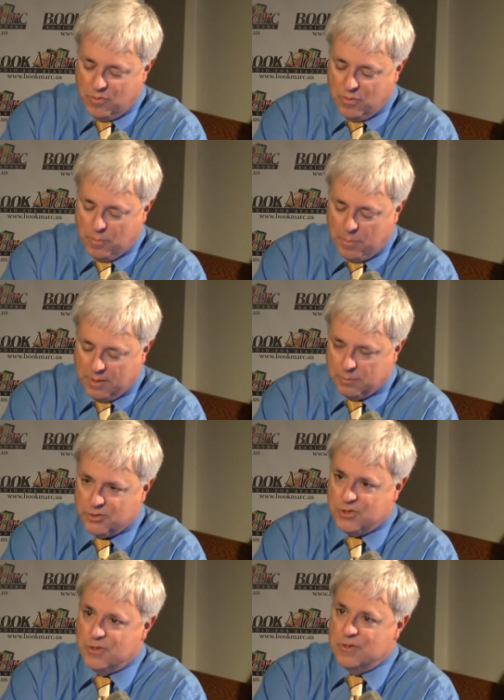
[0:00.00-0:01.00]
the
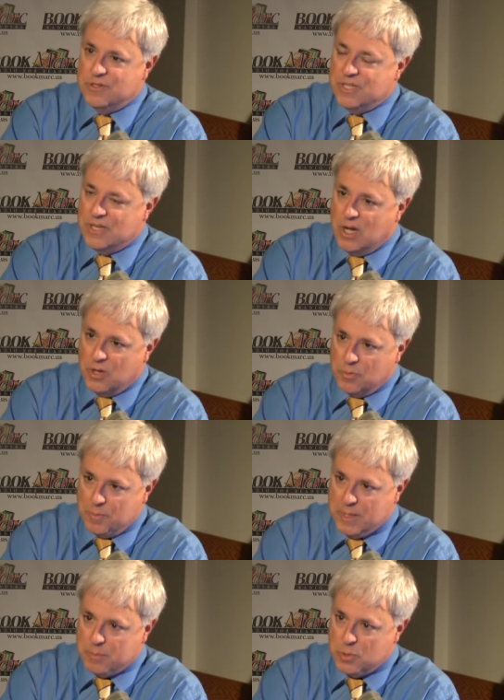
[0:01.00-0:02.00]
publishers and other
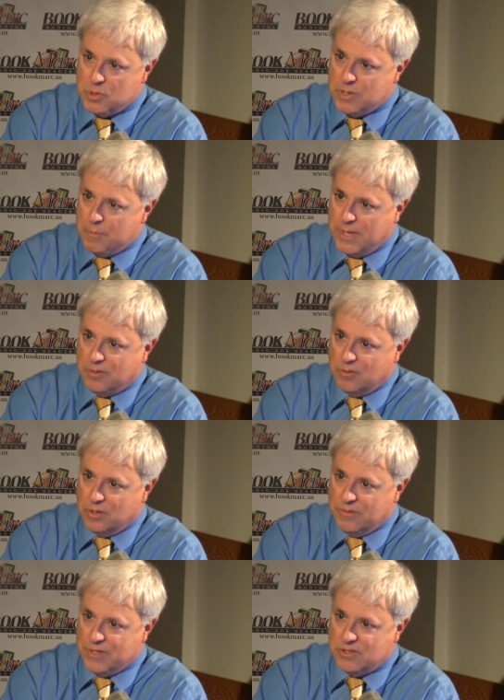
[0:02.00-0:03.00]
people that make their
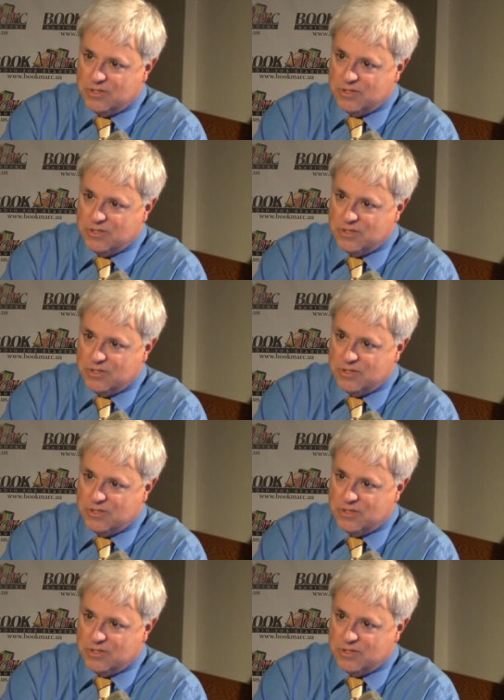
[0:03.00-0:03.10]
living